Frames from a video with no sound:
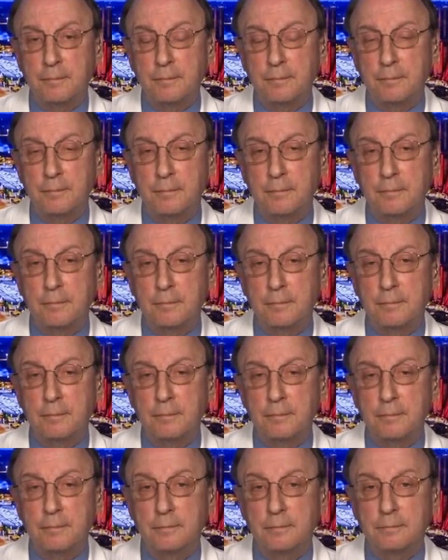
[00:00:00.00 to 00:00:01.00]

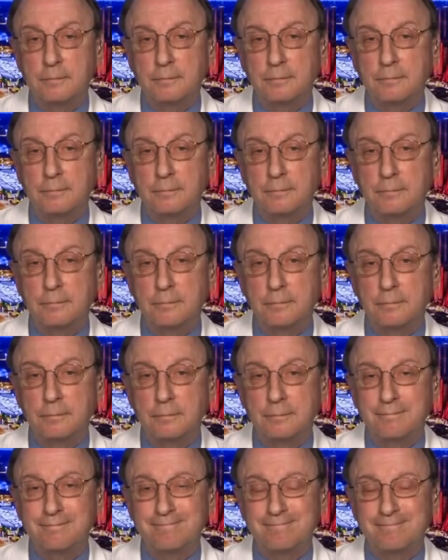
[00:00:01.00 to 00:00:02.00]

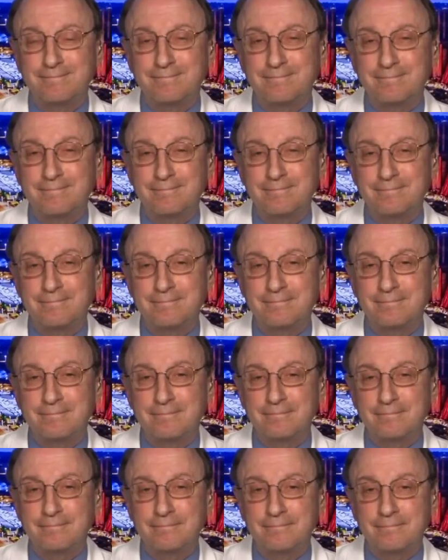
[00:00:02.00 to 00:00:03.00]

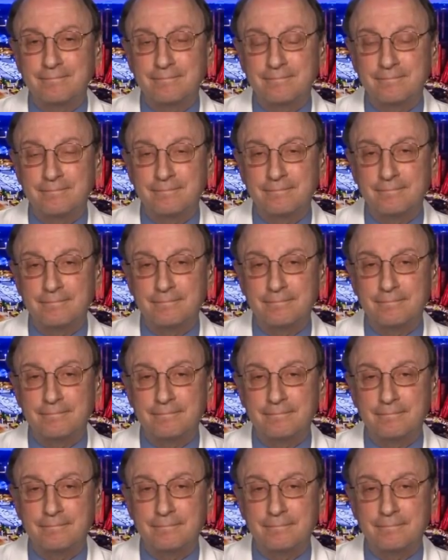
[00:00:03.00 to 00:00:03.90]
(silent)